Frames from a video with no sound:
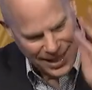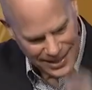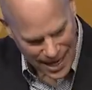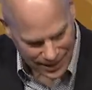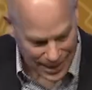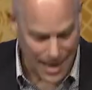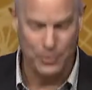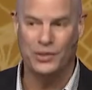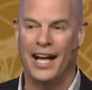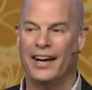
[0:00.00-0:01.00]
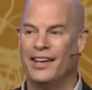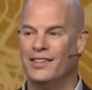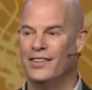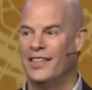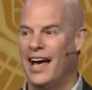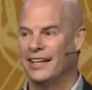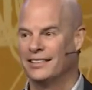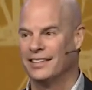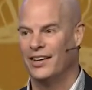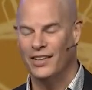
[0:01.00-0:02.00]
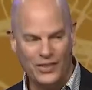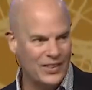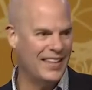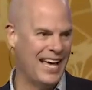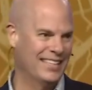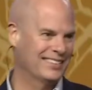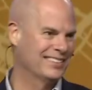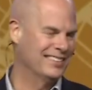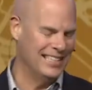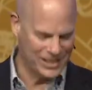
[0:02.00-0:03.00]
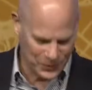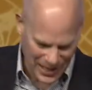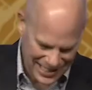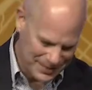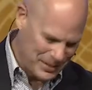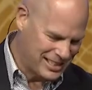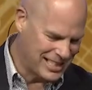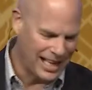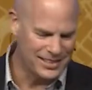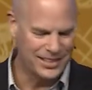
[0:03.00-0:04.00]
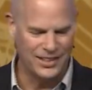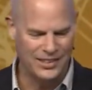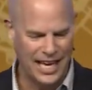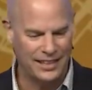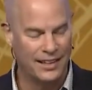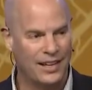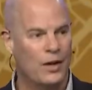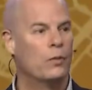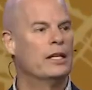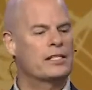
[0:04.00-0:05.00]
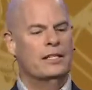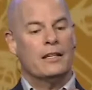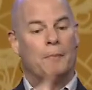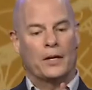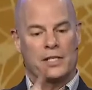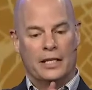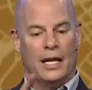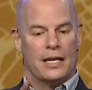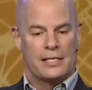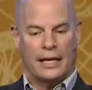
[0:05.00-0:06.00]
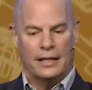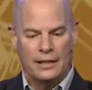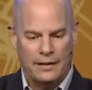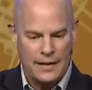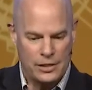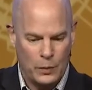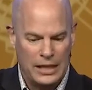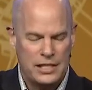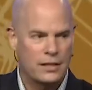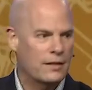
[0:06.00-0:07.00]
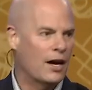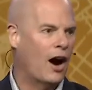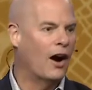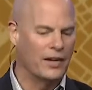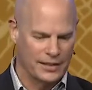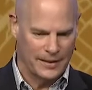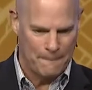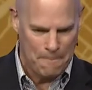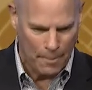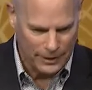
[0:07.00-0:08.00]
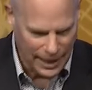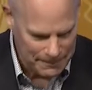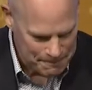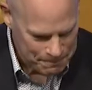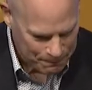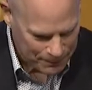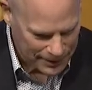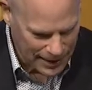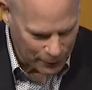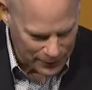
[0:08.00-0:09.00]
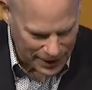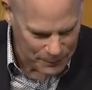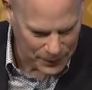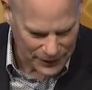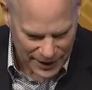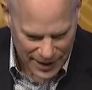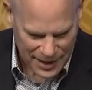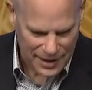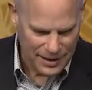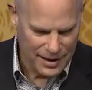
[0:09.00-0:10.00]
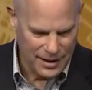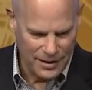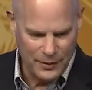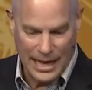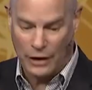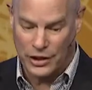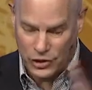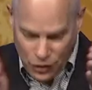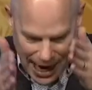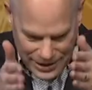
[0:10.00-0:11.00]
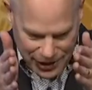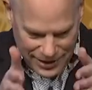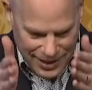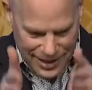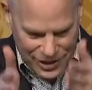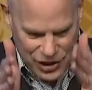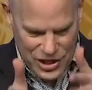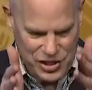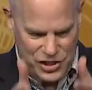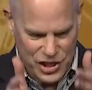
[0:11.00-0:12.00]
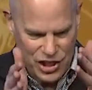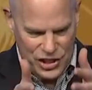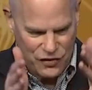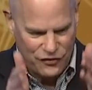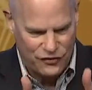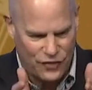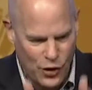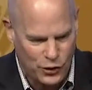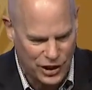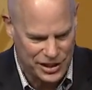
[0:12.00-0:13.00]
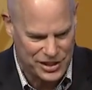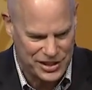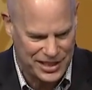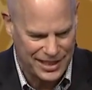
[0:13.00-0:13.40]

not a label. How do you do that? Are you doing that? And this week, be challenged to do that. We listen to the person. Secondly, look at this. We listen to the heart, okay? Now, with empathy, uh, without distraction, Jesus is focused